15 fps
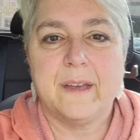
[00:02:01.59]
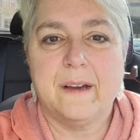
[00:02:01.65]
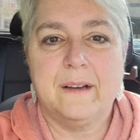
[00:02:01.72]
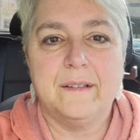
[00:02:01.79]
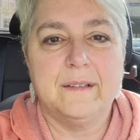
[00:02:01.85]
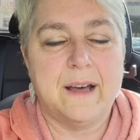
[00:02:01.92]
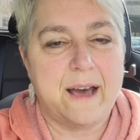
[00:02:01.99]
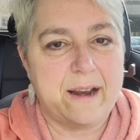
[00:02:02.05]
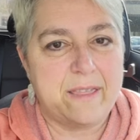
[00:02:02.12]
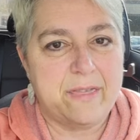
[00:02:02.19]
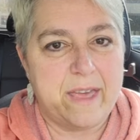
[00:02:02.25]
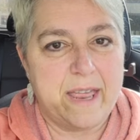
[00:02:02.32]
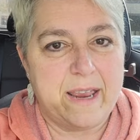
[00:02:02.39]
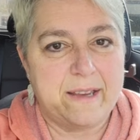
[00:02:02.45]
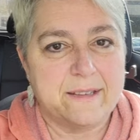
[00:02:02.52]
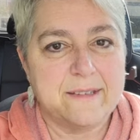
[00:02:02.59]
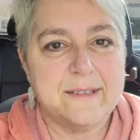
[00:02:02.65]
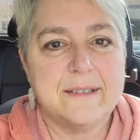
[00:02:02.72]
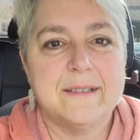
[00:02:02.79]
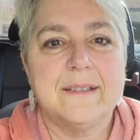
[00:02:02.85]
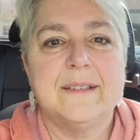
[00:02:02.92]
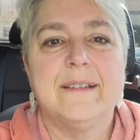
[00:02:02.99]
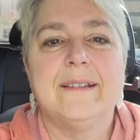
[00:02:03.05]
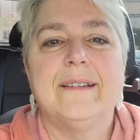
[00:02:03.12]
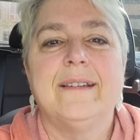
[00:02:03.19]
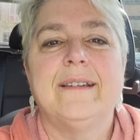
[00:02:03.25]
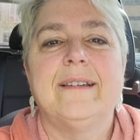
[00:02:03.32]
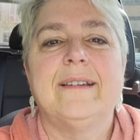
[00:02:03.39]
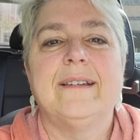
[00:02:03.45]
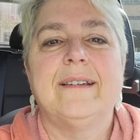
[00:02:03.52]
a lot of things
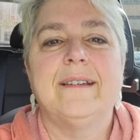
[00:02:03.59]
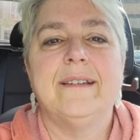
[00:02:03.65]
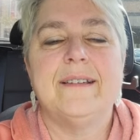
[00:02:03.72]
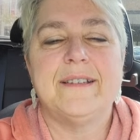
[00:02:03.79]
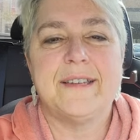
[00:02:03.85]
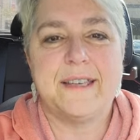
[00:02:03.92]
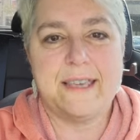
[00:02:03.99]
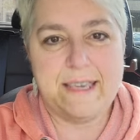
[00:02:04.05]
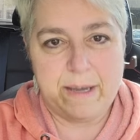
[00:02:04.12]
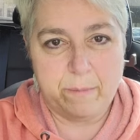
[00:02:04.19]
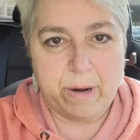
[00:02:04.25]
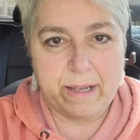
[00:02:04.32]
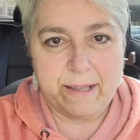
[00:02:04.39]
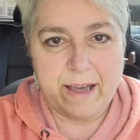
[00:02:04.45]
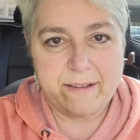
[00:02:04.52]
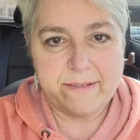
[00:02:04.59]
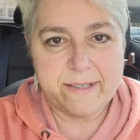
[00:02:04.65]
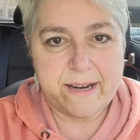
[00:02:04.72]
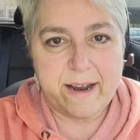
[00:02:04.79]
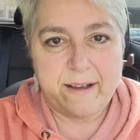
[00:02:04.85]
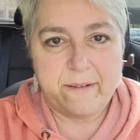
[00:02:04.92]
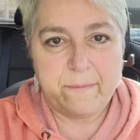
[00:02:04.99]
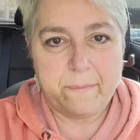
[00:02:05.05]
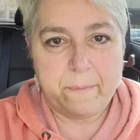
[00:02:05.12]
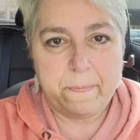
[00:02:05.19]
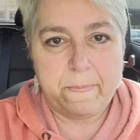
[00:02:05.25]
to keep my lifestyle.